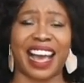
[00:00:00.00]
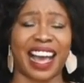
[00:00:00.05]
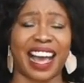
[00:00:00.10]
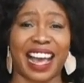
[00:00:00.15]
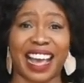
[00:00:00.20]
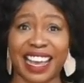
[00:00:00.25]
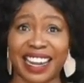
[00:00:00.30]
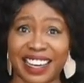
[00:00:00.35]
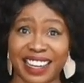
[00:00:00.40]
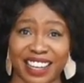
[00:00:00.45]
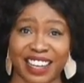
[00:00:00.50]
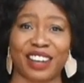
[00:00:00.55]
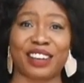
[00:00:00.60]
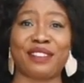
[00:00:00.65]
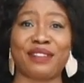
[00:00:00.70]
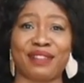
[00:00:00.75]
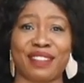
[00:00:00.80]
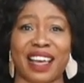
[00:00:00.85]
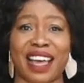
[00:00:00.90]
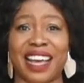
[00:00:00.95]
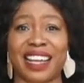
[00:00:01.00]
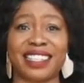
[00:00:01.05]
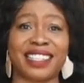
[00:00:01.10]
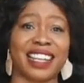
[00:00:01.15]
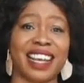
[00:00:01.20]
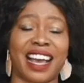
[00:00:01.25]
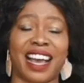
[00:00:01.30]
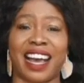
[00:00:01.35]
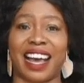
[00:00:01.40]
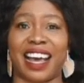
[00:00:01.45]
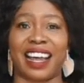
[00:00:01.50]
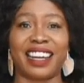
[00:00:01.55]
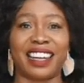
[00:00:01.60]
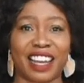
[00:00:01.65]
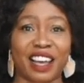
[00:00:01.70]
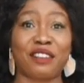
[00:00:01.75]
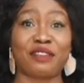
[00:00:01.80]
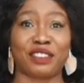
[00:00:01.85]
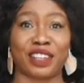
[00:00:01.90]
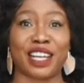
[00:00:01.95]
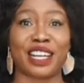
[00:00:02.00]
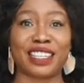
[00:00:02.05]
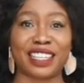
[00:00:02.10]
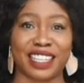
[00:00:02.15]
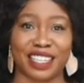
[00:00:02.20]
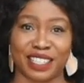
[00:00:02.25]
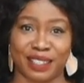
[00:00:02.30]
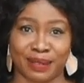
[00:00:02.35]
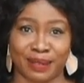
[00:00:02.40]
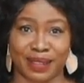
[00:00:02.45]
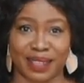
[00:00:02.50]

I love that. I love learning new